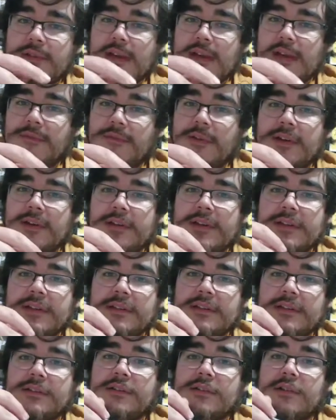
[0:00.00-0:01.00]
I felt like
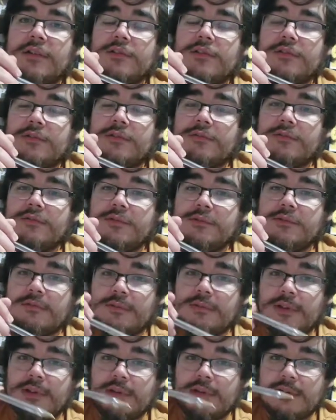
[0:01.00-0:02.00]
these cartoons
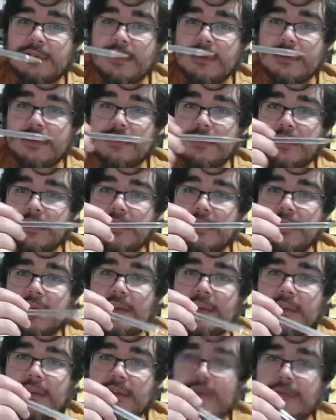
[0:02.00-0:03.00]
were
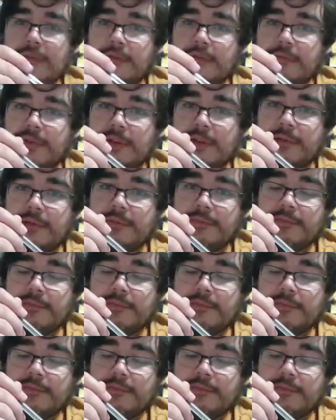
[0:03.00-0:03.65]
there for me.